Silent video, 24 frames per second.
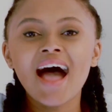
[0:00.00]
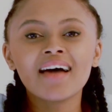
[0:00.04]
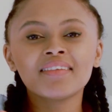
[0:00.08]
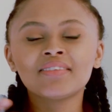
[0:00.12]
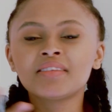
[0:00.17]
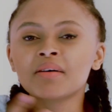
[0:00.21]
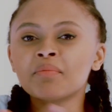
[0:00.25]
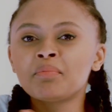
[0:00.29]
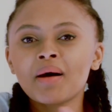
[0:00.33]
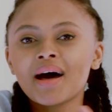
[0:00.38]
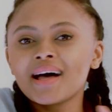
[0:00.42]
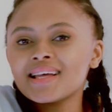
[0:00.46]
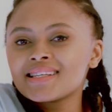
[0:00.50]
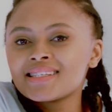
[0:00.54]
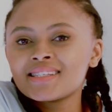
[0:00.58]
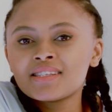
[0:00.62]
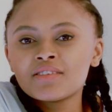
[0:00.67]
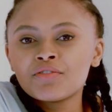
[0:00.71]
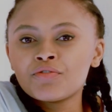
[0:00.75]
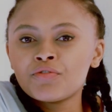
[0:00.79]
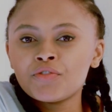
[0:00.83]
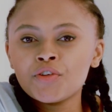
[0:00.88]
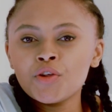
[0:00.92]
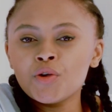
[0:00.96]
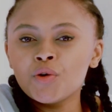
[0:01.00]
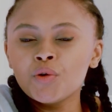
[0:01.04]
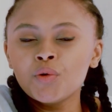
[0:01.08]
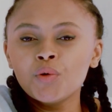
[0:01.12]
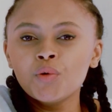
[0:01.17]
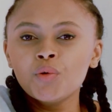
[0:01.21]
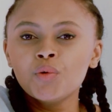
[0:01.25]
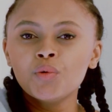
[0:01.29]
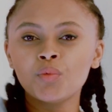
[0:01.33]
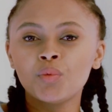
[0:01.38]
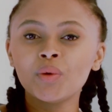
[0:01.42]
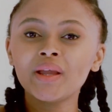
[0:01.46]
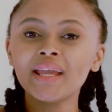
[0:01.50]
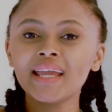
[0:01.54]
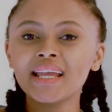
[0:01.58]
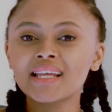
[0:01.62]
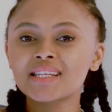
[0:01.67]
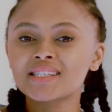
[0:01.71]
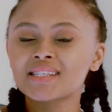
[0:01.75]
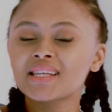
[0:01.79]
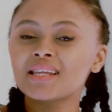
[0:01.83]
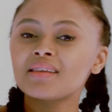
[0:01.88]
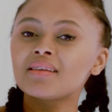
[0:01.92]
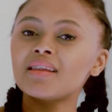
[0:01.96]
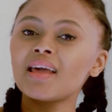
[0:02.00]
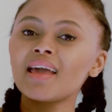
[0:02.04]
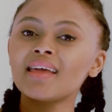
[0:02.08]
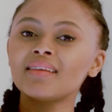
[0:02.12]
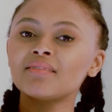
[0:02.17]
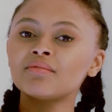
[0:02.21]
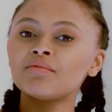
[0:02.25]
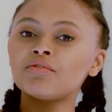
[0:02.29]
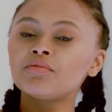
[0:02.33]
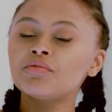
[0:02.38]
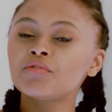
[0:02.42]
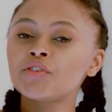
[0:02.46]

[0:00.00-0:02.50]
the past few weeks and